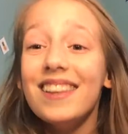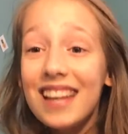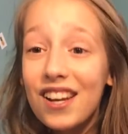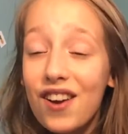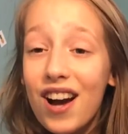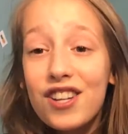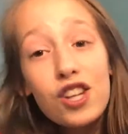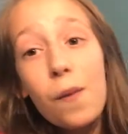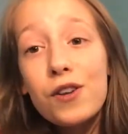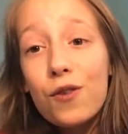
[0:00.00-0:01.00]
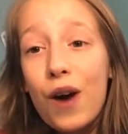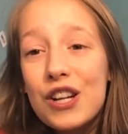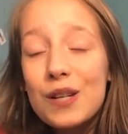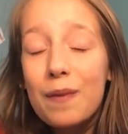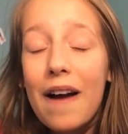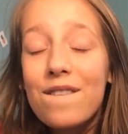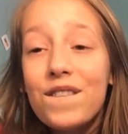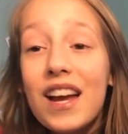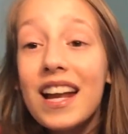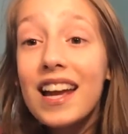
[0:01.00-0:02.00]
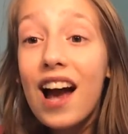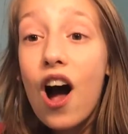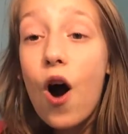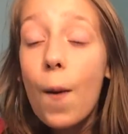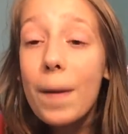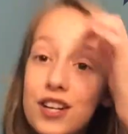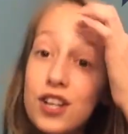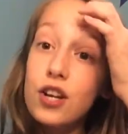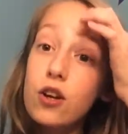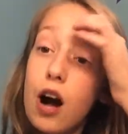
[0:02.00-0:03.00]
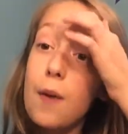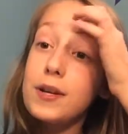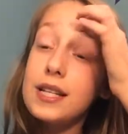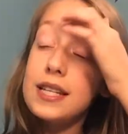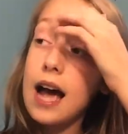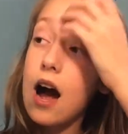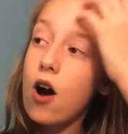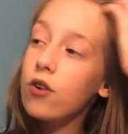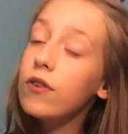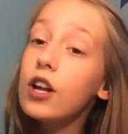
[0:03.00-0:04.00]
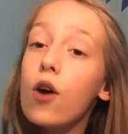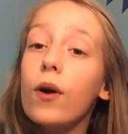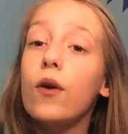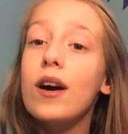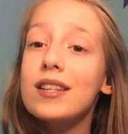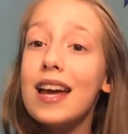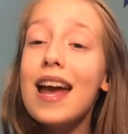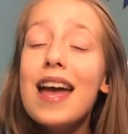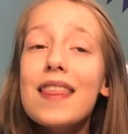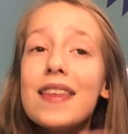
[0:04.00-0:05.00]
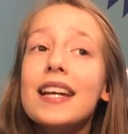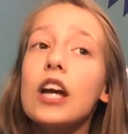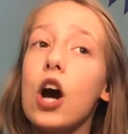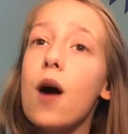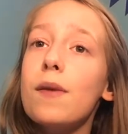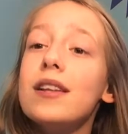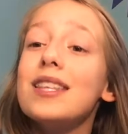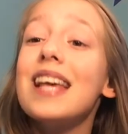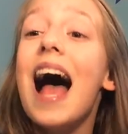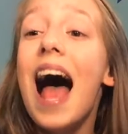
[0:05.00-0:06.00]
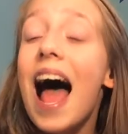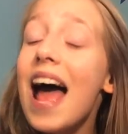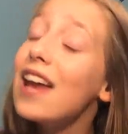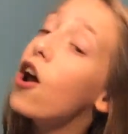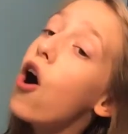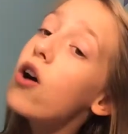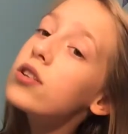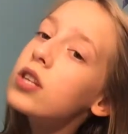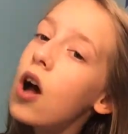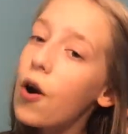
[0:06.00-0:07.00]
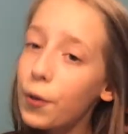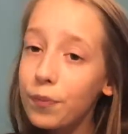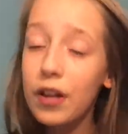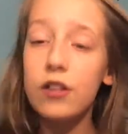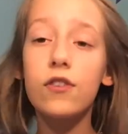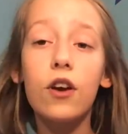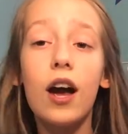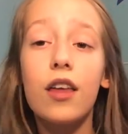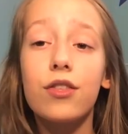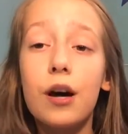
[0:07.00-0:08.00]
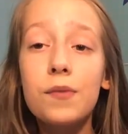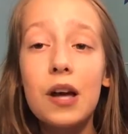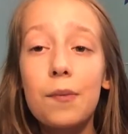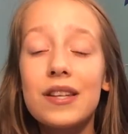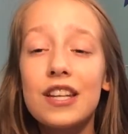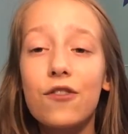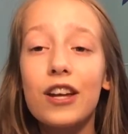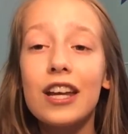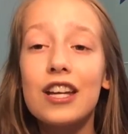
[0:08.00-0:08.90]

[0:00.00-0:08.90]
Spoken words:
Thank you guys so much for watching my video. sure you comment down video requests in the comments. And also, give this video a thumbs up. Let's see if we can